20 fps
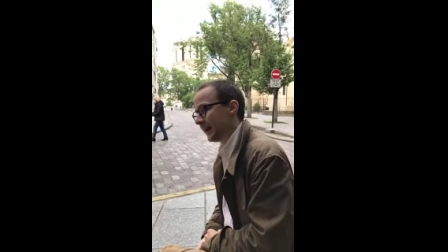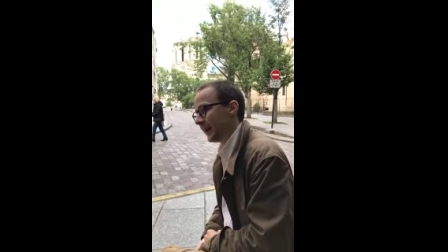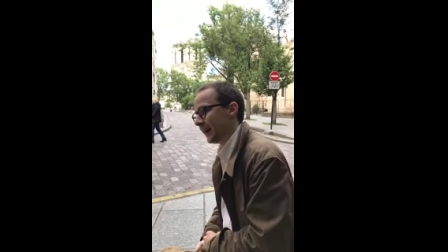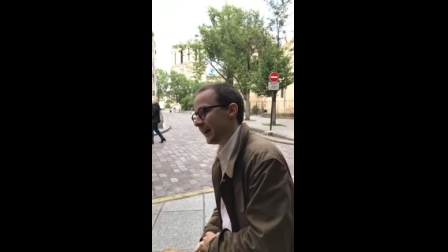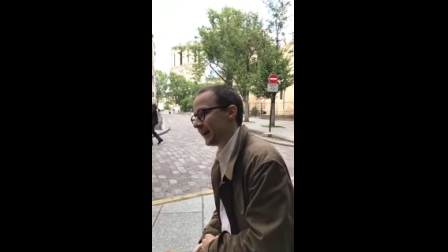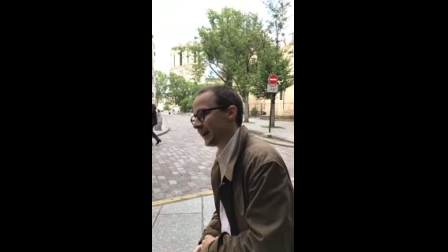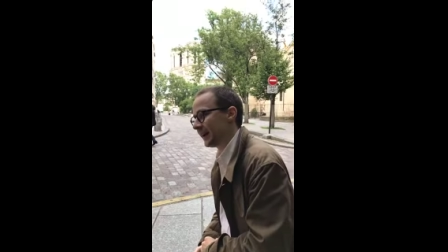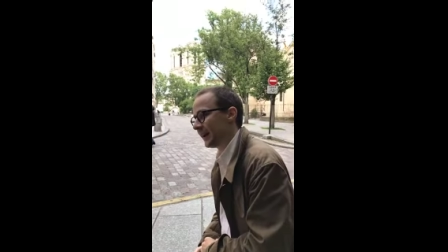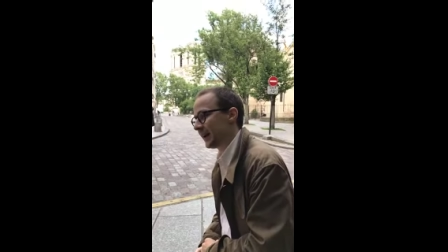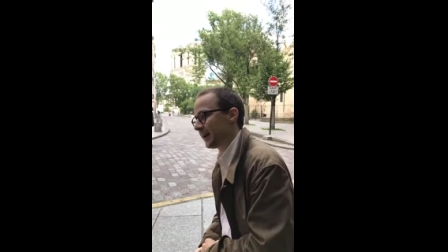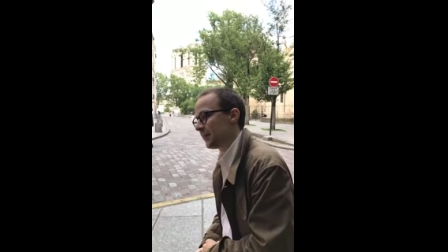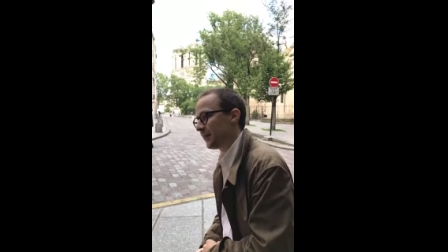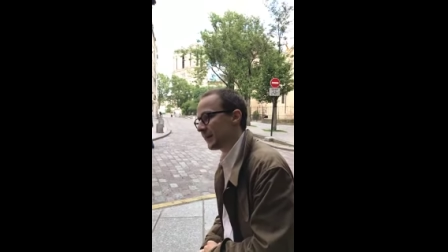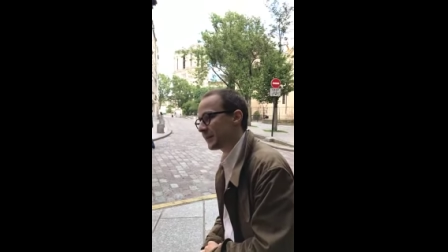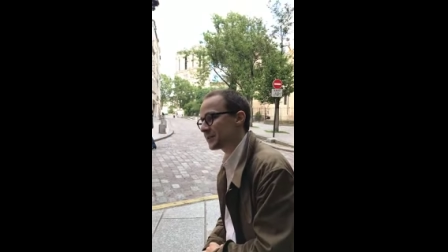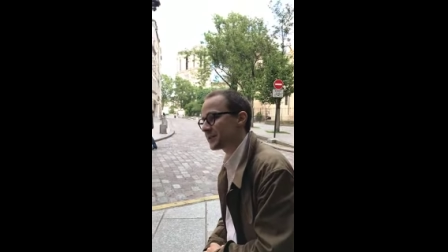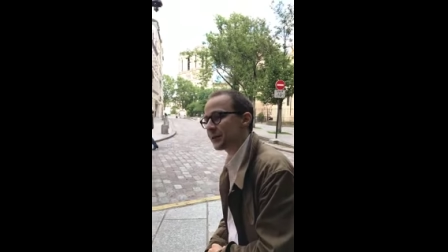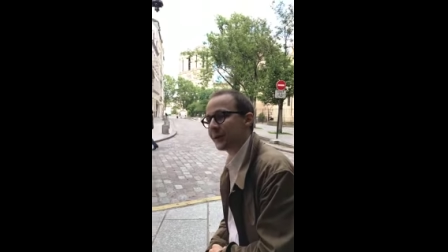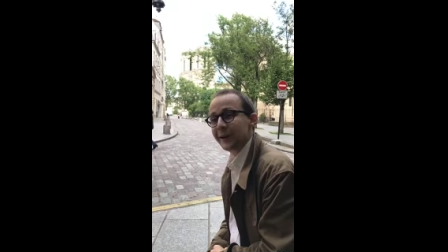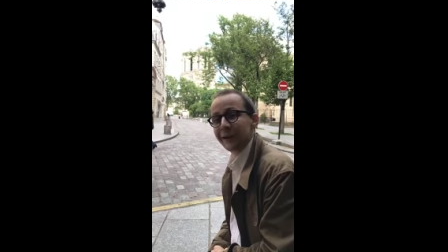And I
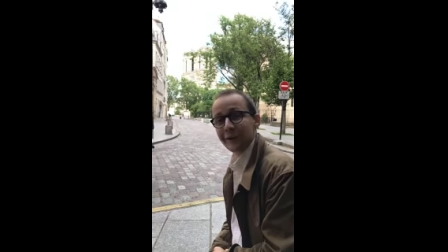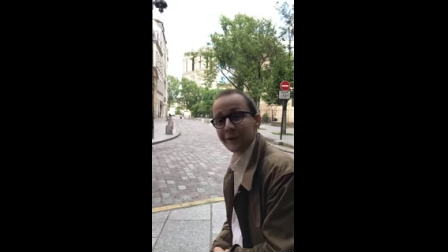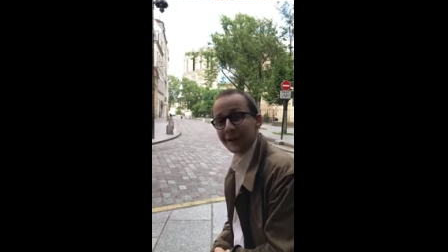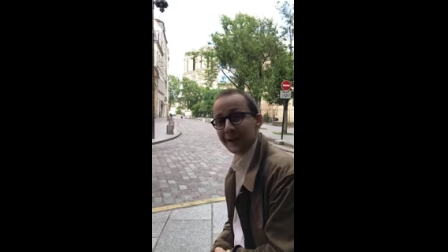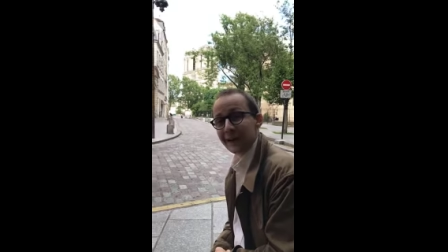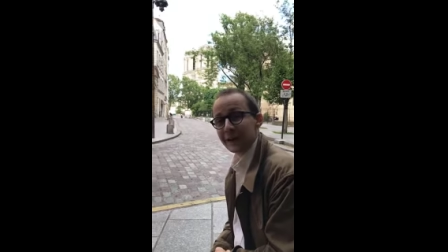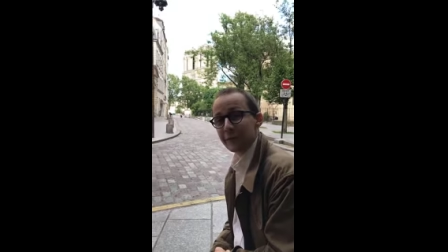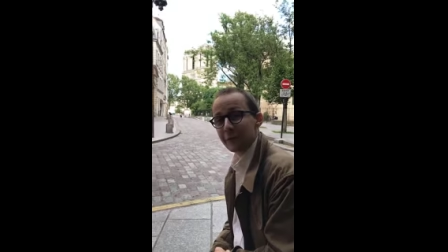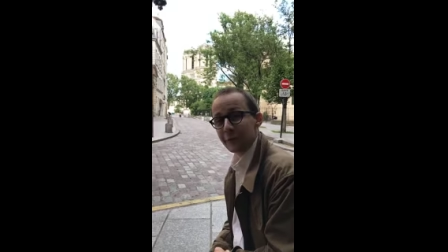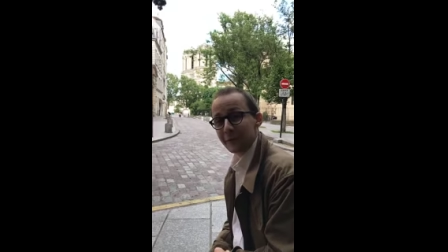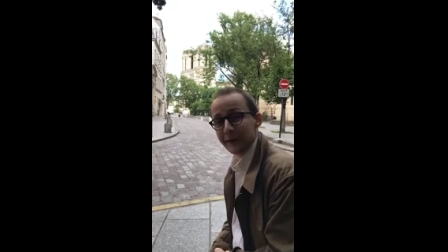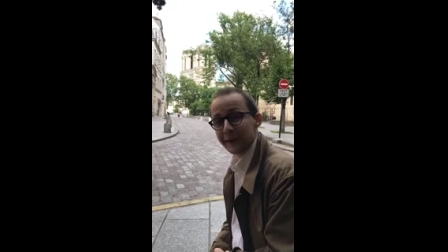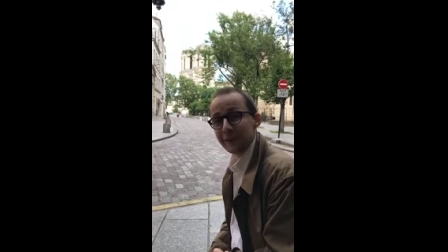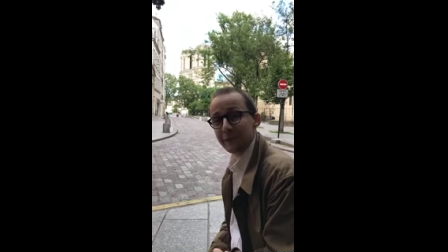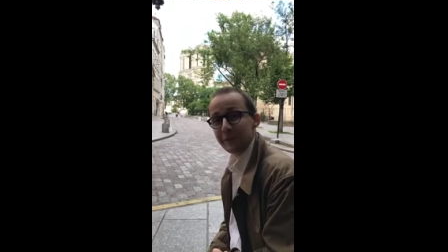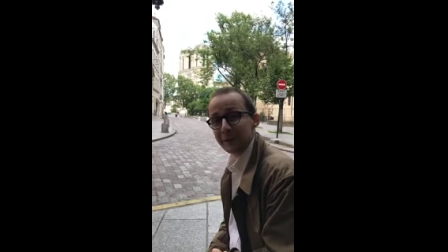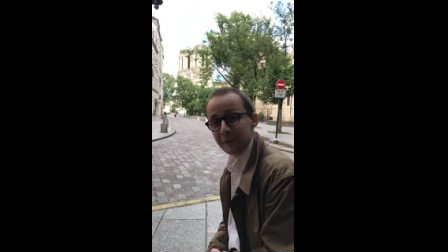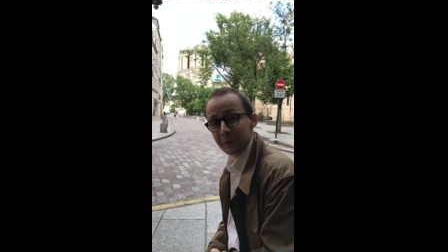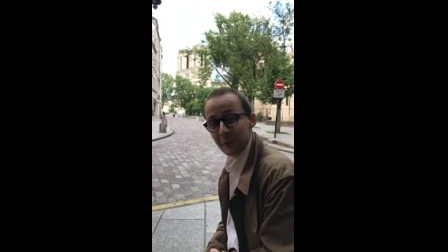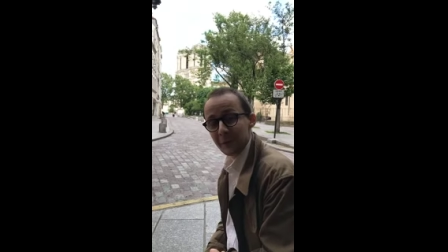met her in a night train
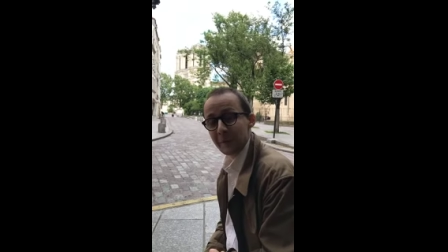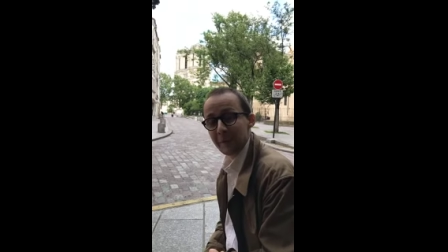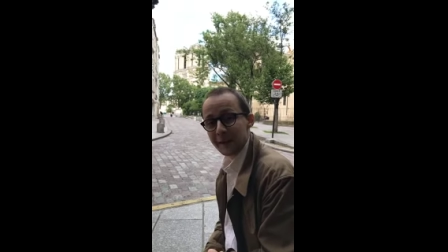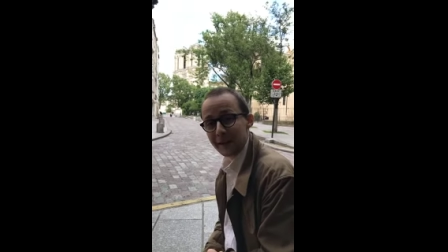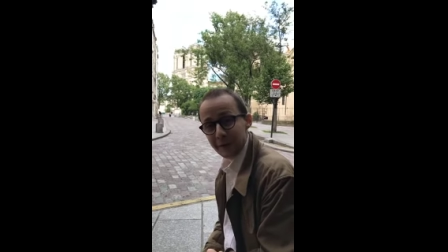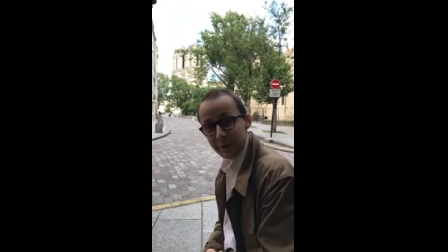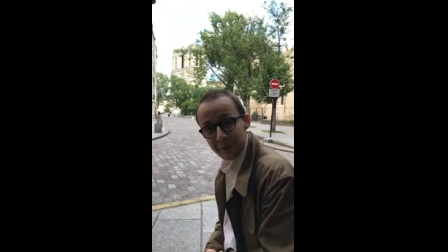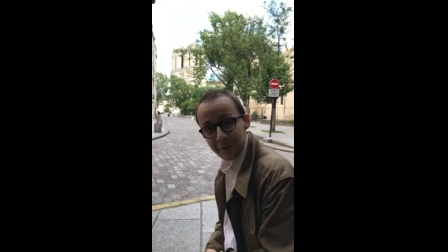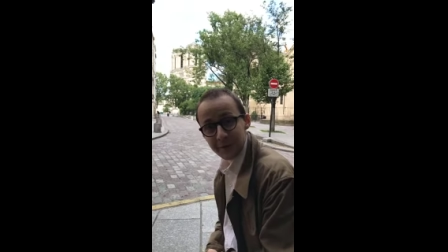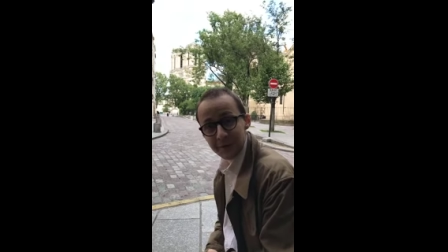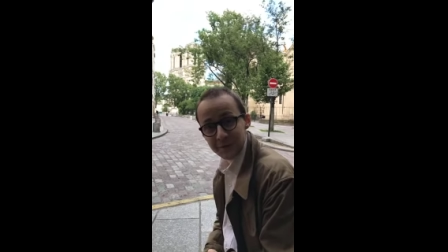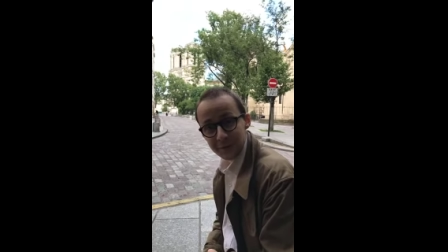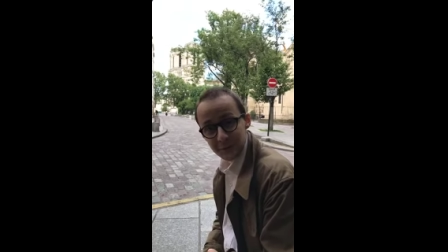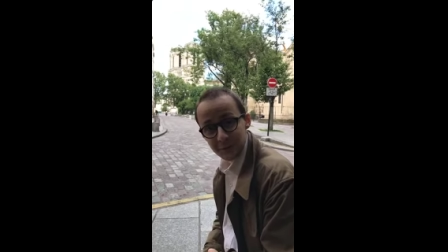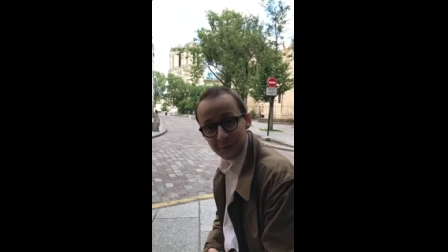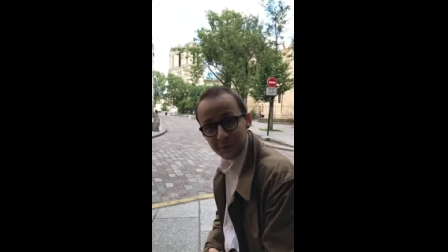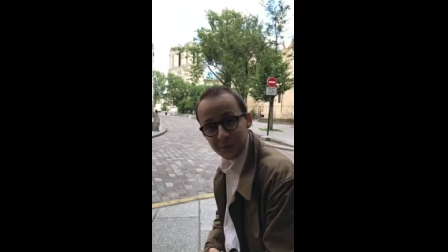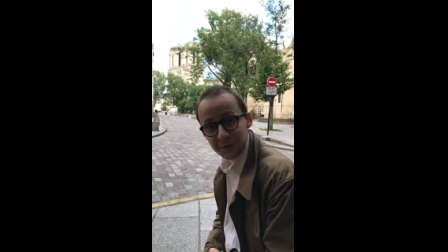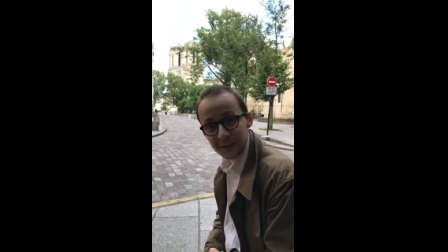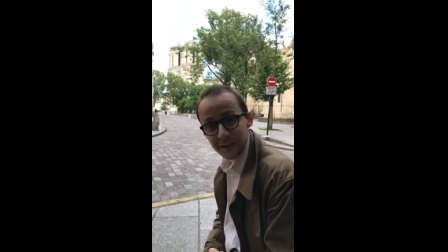between Belgrade and
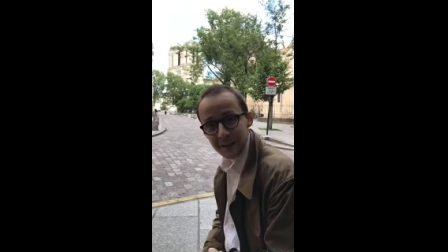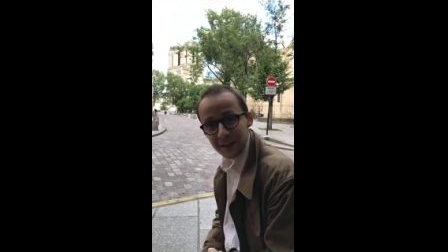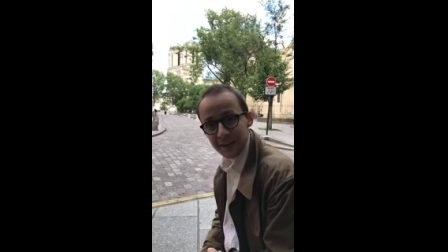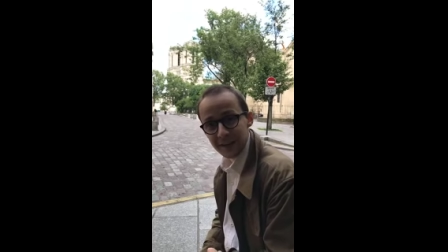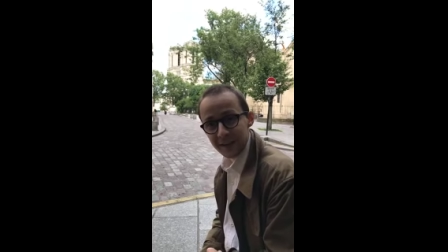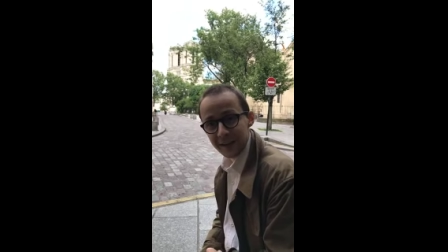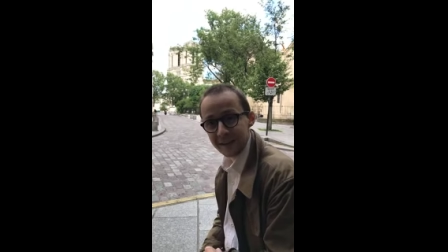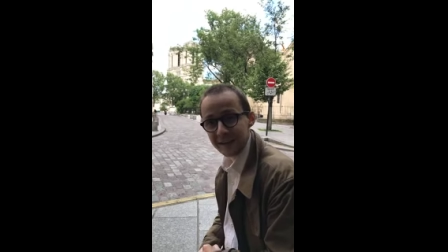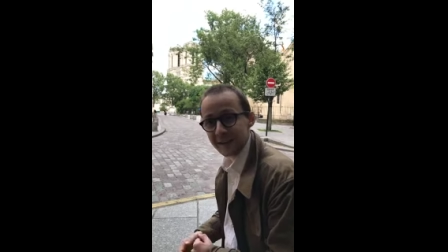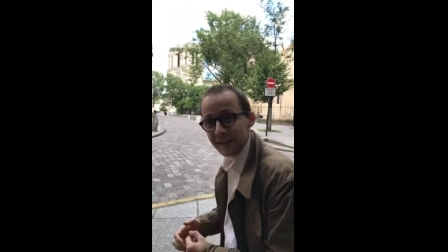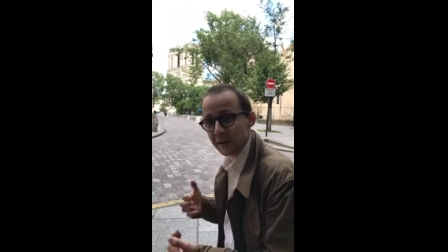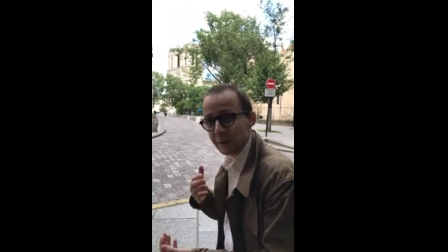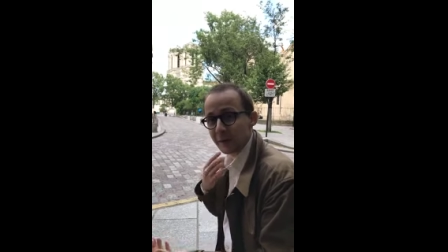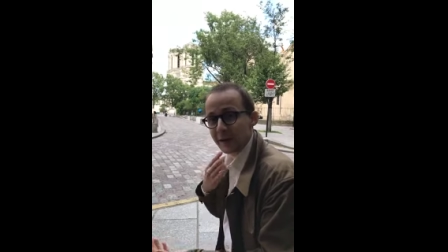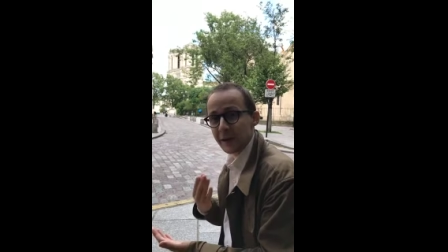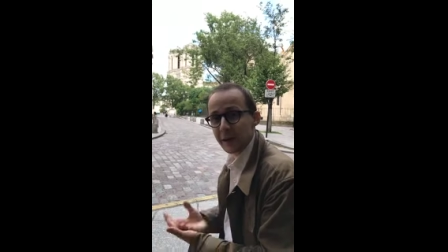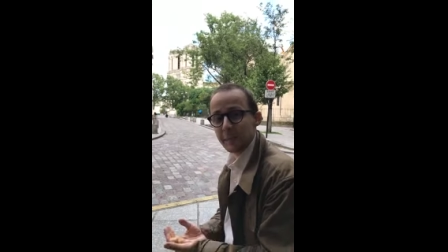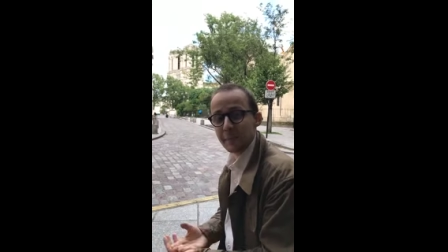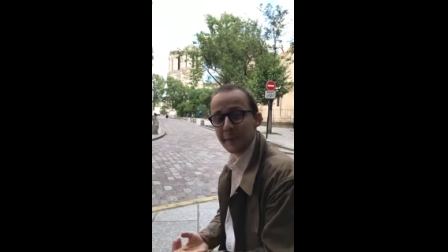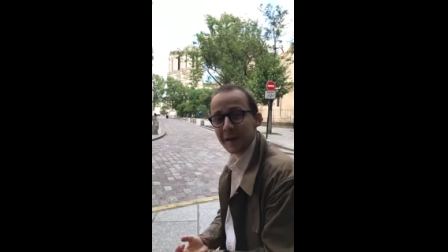Sofia, and then we
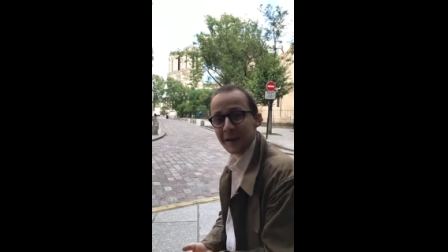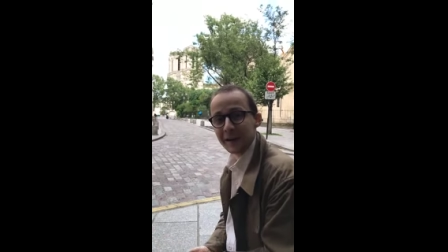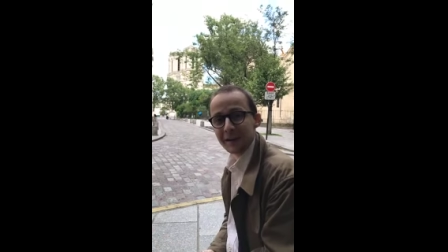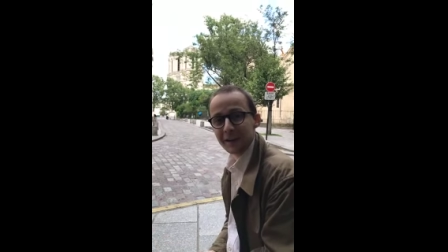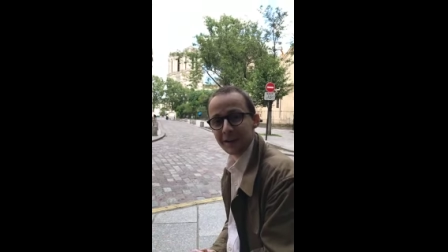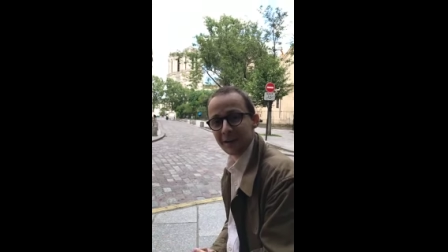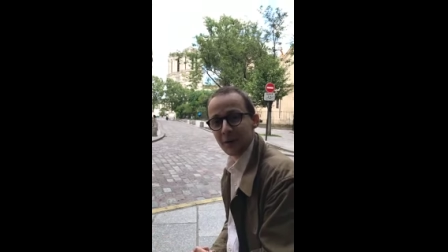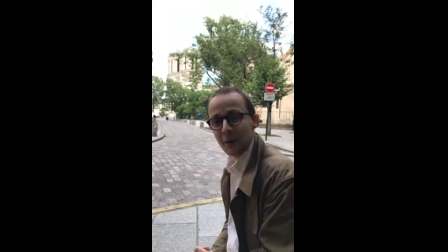came back,